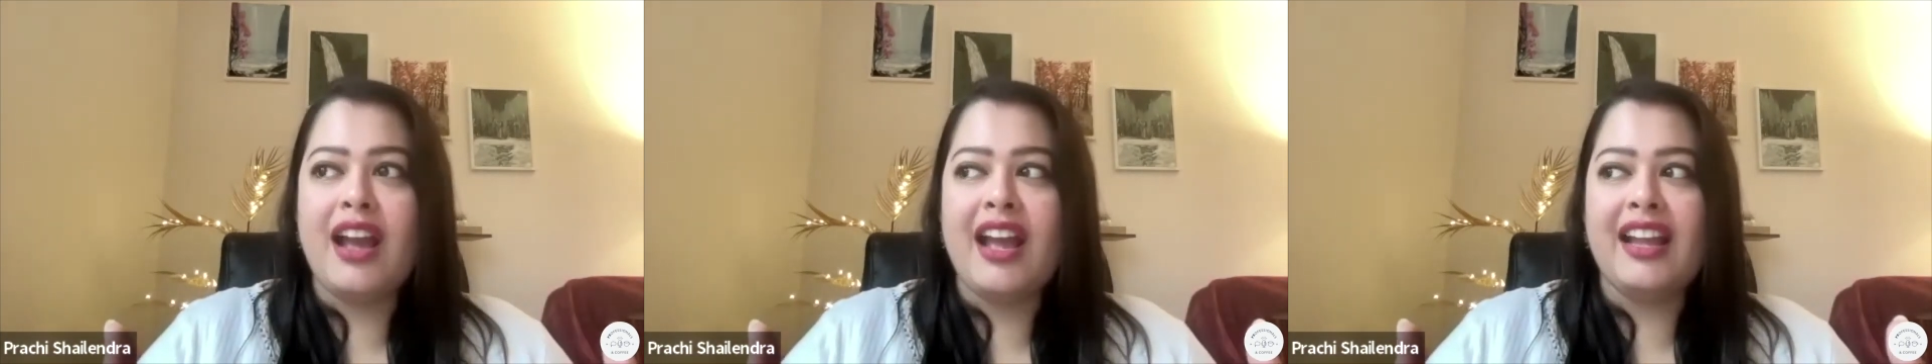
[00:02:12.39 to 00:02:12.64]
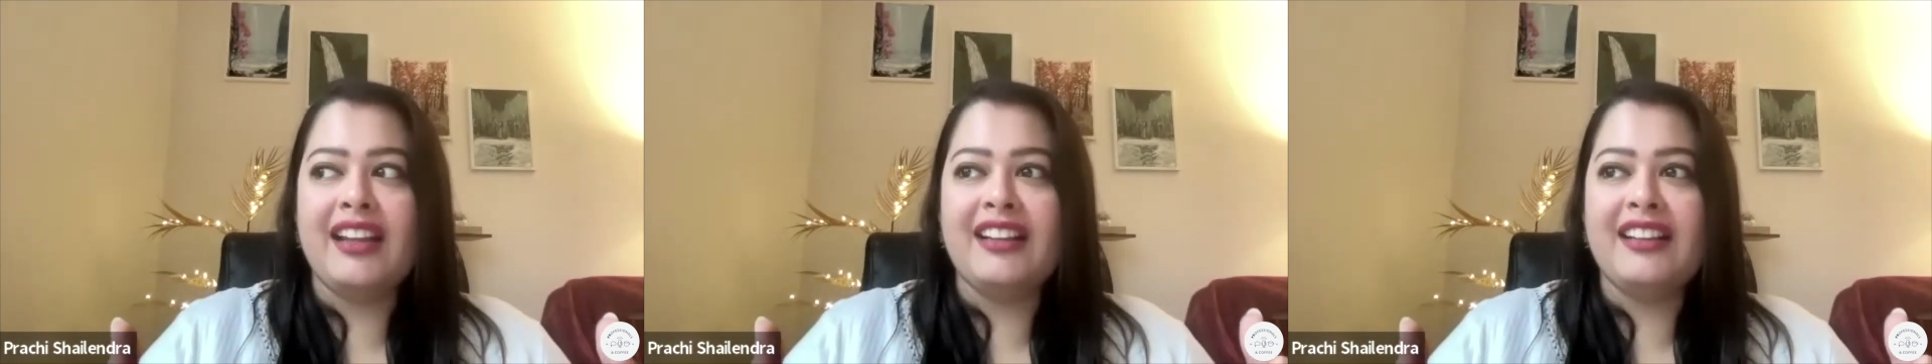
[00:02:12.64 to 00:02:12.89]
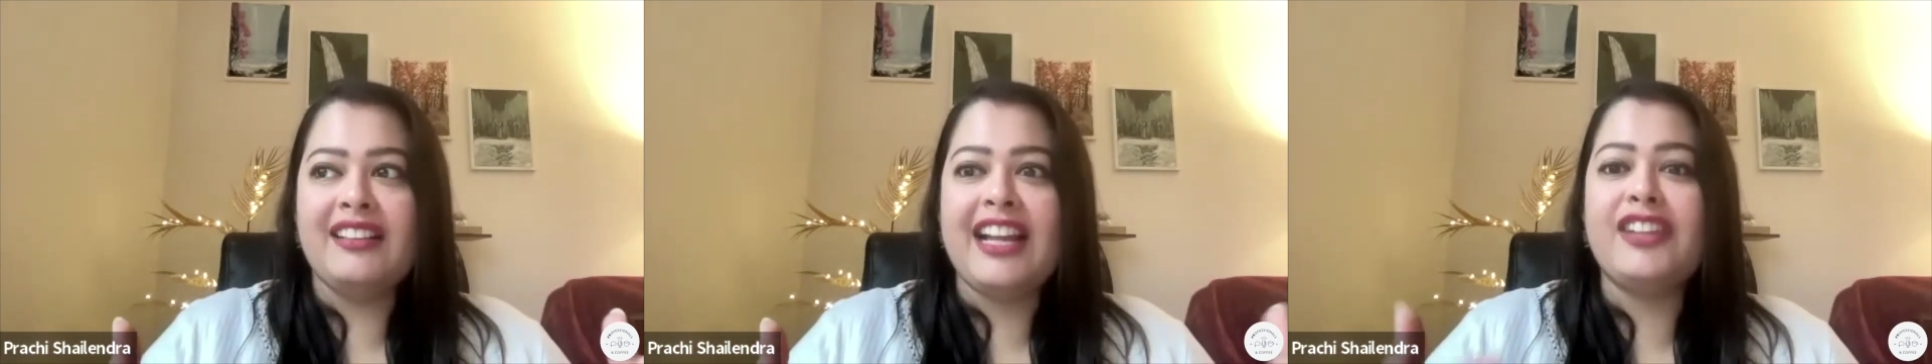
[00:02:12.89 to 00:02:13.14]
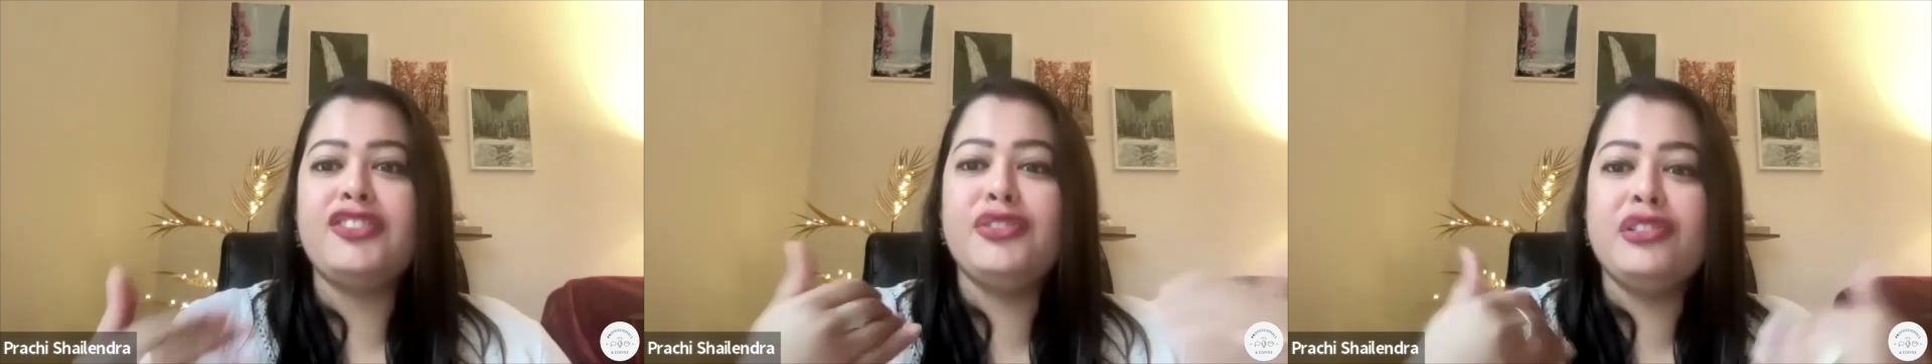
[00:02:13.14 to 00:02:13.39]
and
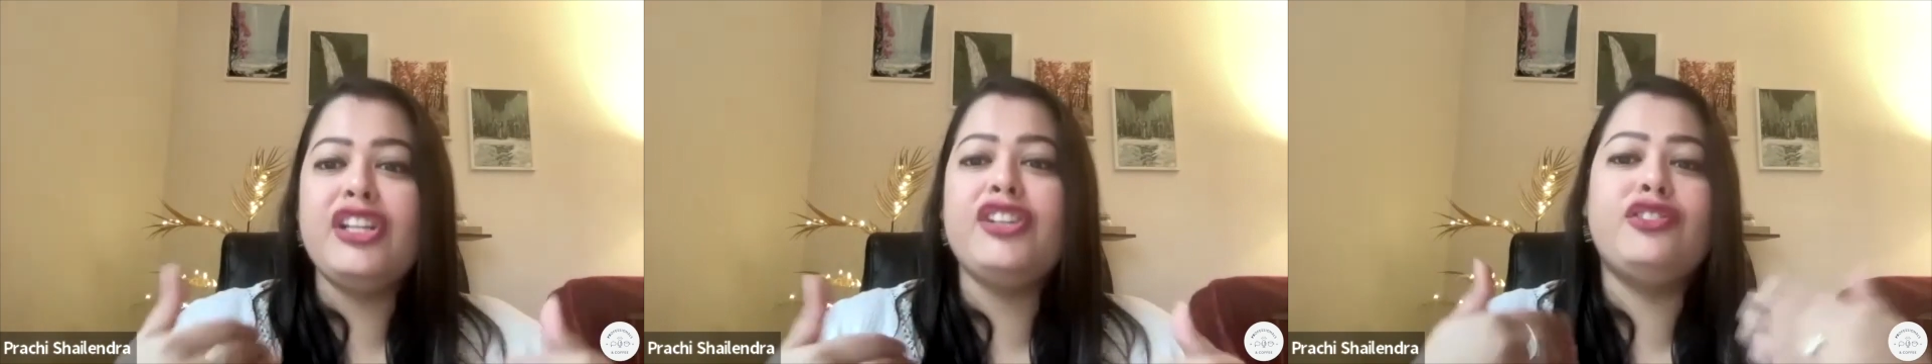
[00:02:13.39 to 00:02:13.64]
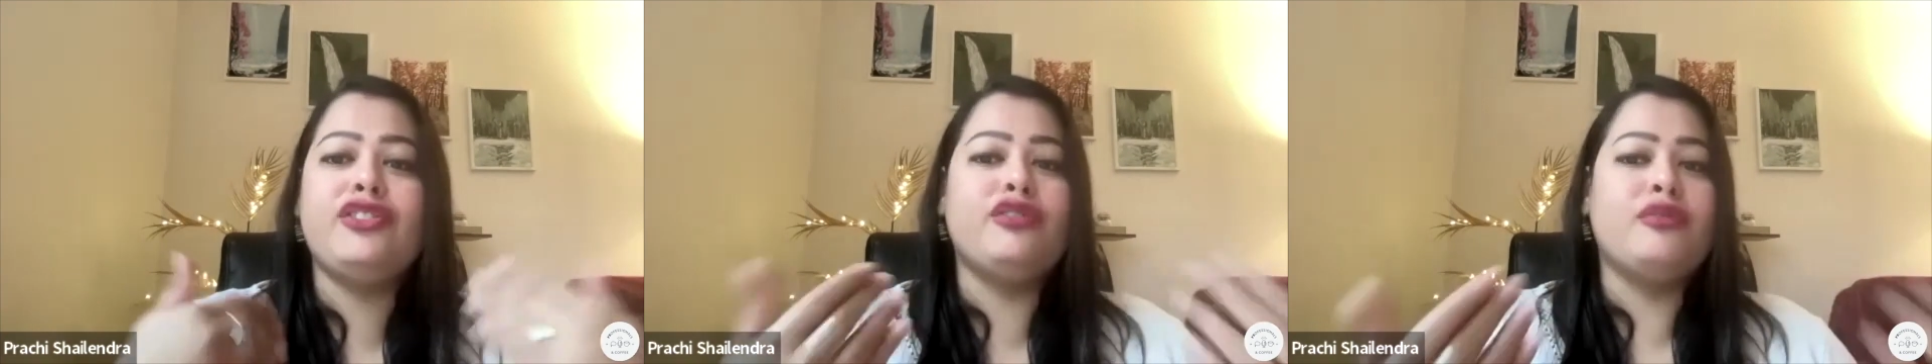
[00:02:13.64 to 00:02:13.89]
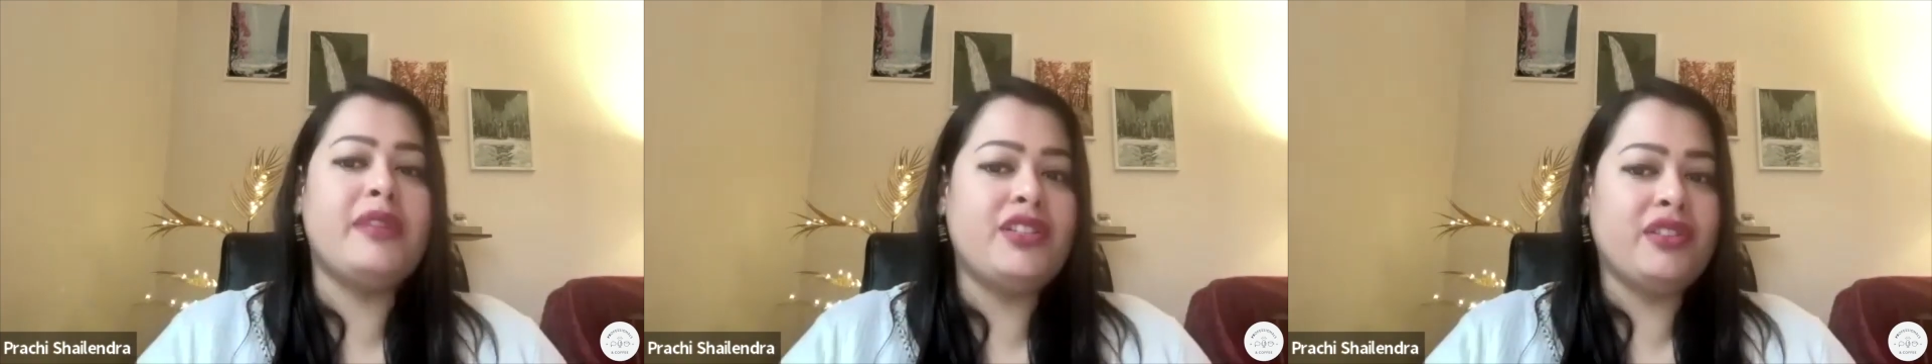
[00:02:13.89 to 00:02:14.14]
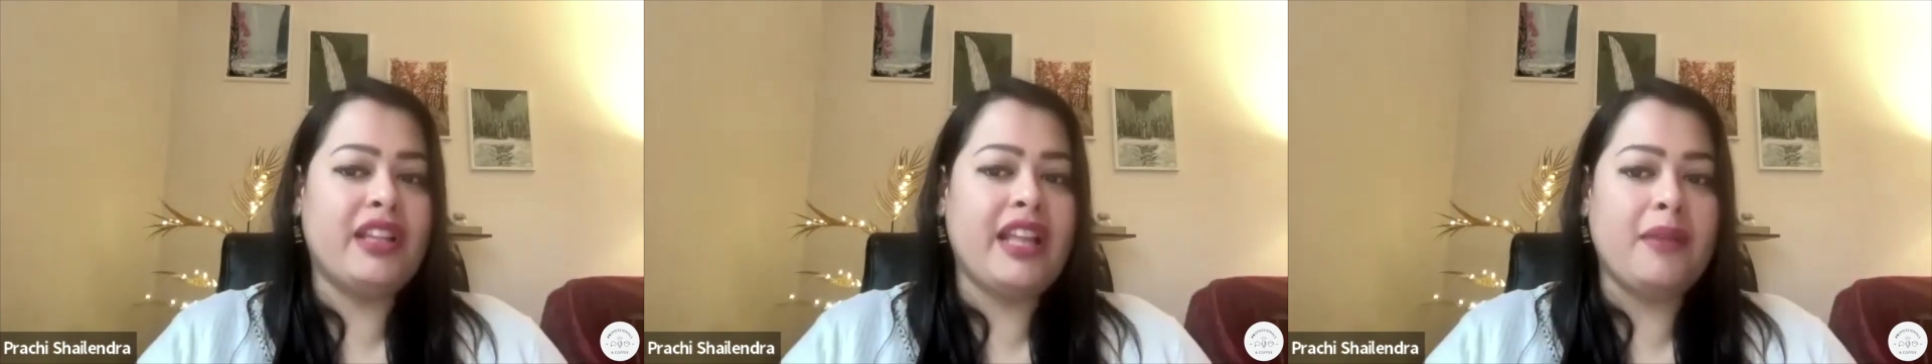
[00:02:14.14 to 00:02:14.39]
that really drew me
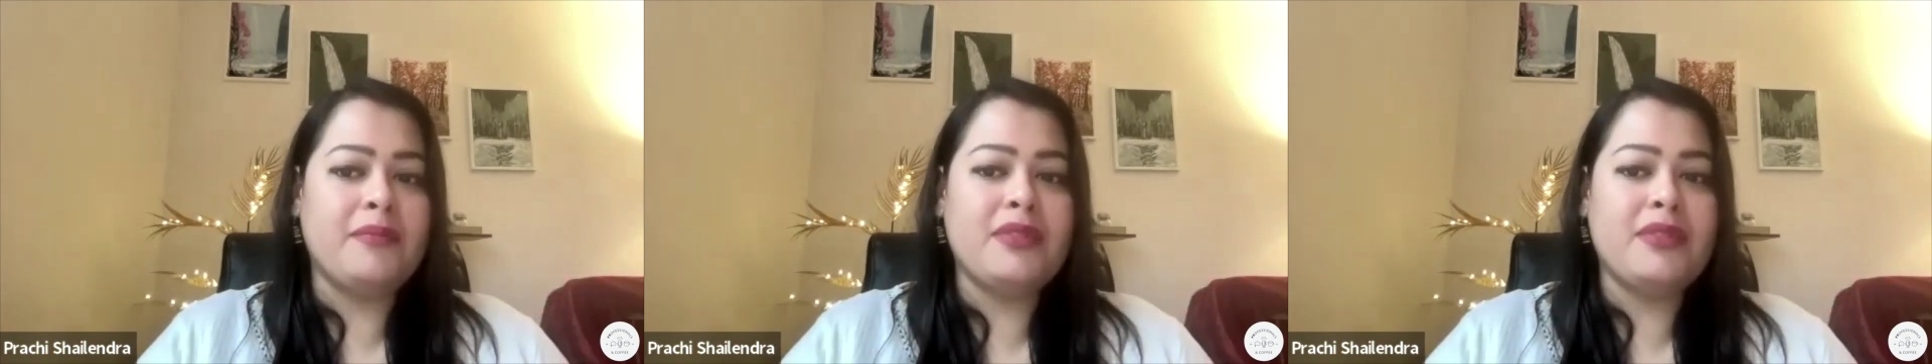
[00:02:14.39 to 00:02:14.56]
to them.